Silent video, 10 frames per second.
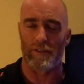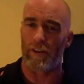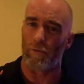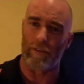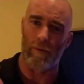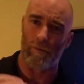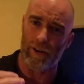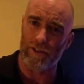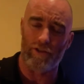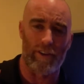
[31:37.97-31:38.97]
They're
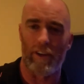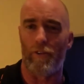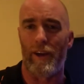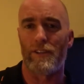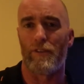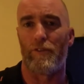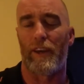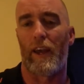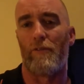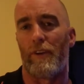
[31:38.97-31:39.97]
monitoring their rate of
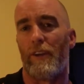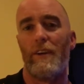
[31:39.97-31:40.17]
recovery.